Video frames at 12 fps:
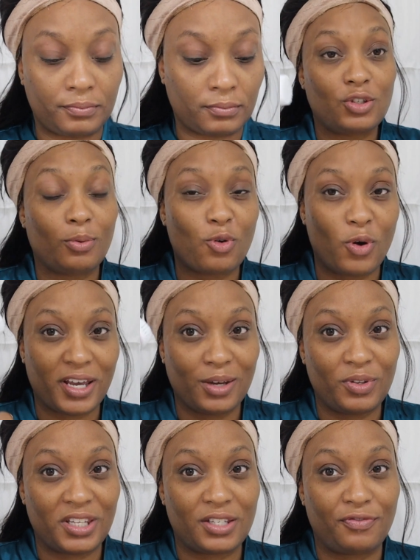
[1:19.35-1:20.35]
So I'm going in
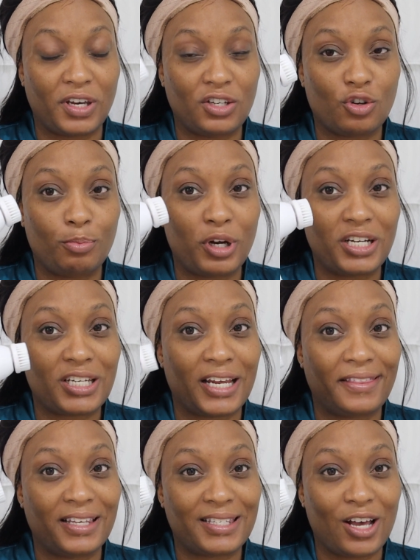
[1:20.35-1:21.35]
with this facial brush,
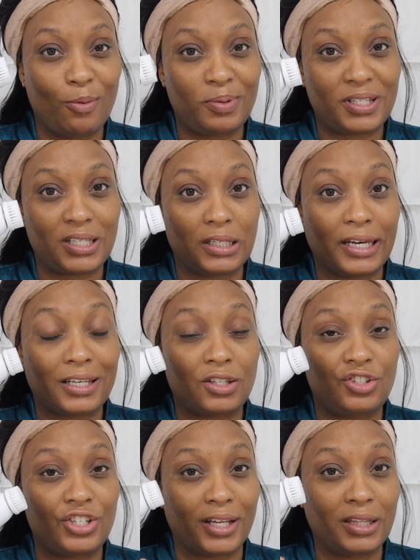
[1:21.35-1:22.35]
and this helps to
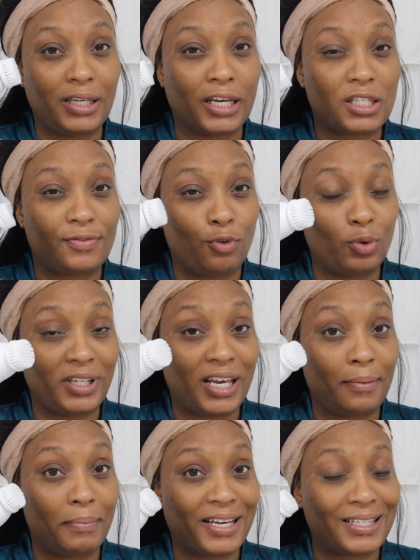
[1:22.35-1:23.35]
gently
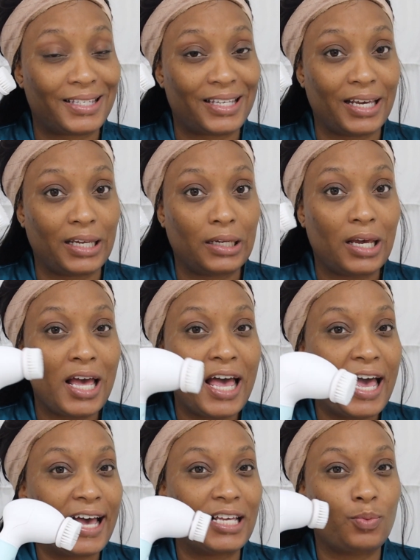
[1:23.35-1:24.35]
exfoliate my skin
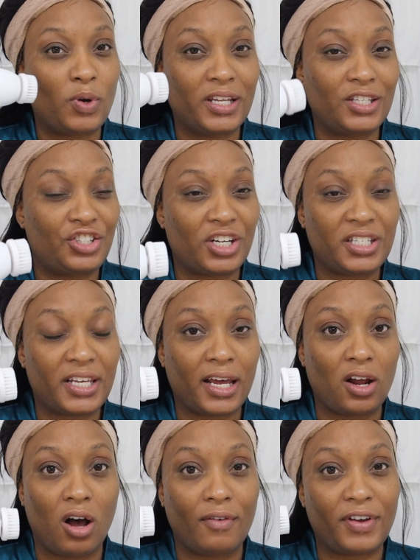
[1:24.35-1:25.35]
as well as just
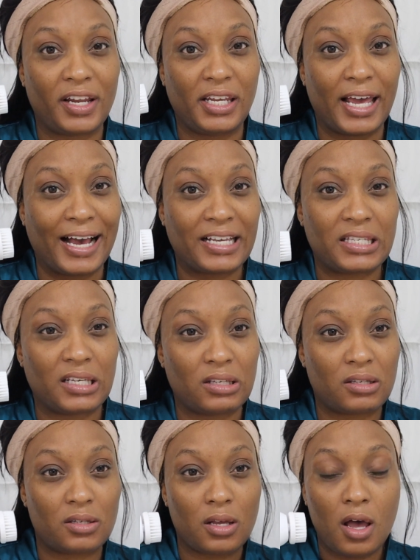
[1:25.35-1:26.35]
get off any
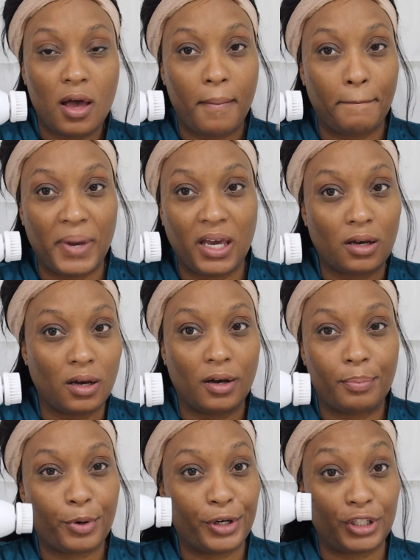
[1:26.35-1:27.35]
excess
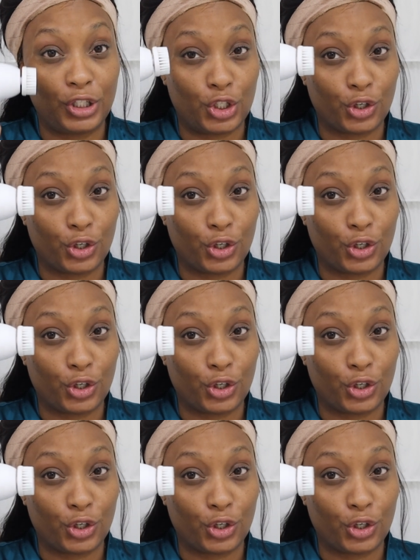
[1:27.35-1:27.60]
makeup and